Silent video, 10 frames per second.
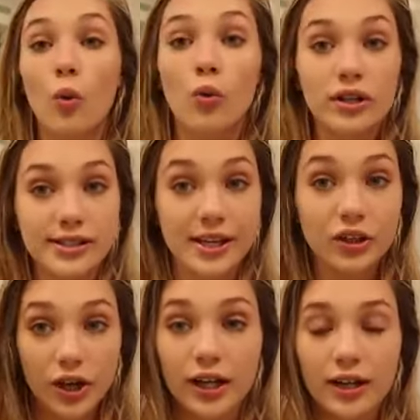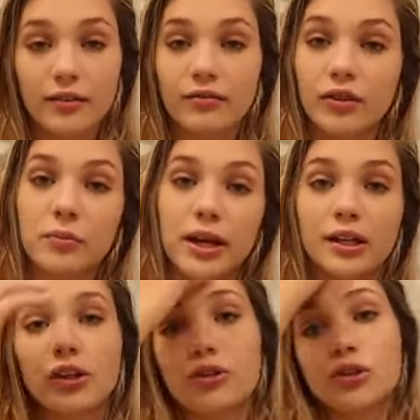don't want to take credit for
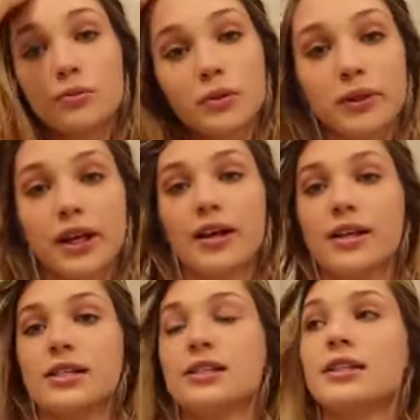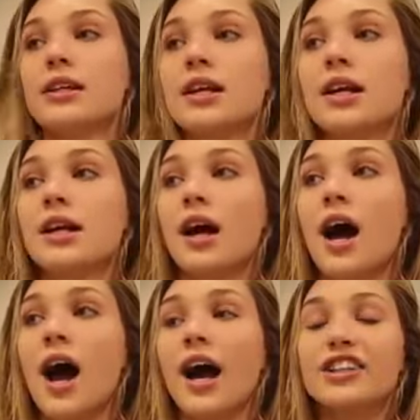being a YouTuber because
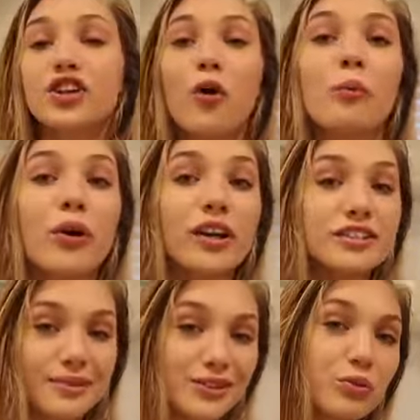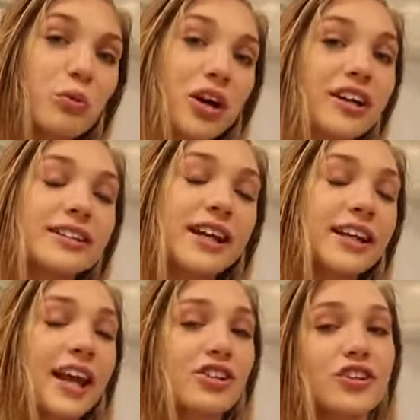I don't put as much work and
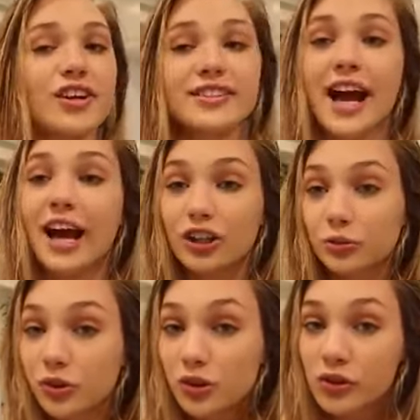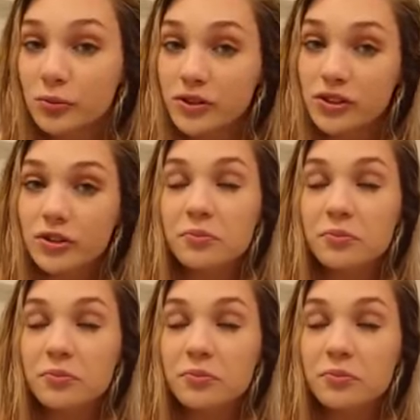dedication as actual YouTubers